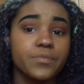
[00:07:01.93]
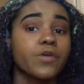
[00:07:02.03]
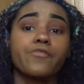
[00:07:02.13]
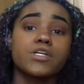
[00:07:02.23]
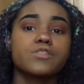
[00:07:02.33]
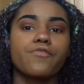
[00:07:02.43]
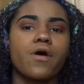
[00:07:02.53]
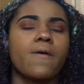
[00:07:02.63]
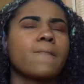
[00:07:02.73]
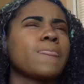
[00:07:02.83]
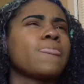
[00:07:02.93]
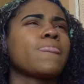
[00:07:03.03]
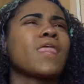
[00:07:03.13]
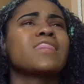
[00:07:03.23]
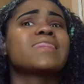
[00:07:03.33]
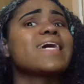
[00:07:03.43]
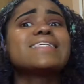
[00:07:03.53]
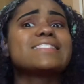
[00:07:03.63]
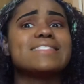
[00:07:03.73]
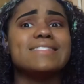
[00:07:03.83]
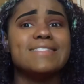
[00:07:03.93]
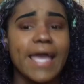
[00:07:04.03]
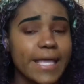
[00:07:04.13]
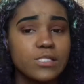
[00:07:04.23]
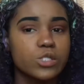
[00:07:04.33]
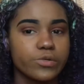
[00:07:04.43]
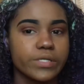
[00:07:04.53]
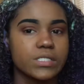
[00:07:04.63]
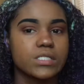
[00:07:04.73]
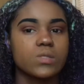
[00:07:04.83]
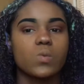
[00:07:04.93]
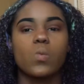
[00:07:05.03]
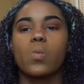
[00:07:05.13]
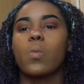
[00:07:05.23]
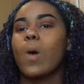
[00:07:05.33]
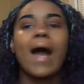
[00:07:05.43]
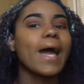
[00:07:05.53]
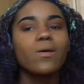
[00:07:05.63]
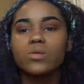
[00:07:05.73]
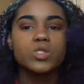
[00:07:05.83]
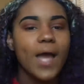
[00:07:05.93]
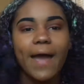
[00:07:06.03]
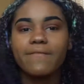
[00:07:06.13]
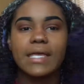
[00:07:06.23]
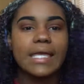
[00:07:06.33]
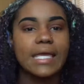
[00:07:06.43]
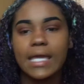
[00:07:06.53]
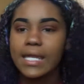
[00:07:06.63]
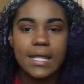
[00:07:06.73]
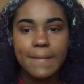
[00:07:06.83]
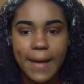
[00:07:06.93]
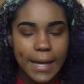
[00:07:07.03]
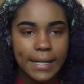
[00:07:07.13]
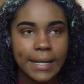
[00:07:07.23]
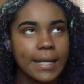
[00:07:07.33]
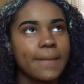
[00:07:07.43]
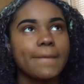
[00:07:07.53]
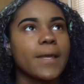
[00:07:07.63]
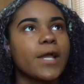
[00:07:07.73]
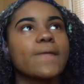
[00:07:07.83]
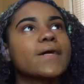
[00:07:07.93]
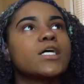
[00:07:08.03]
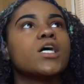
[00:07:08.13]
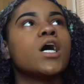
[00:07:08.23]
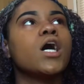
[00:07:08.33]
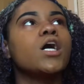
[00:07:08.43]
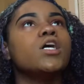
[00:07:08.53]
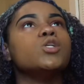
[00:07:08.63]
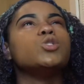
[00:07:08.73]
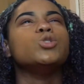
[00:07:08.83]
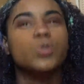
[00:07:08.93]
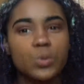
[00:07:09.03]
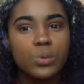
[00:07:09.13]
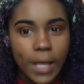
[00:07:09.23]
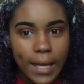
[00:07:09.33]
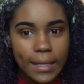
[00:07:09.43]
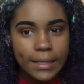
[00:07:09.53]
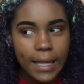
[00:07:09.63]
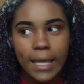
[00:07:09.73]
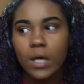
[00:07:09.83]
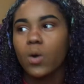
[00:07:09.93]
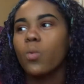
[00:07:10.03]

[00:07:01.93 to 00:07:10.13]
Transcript: First of all, that is dangerous. Why would you have anybody in America do that? Like,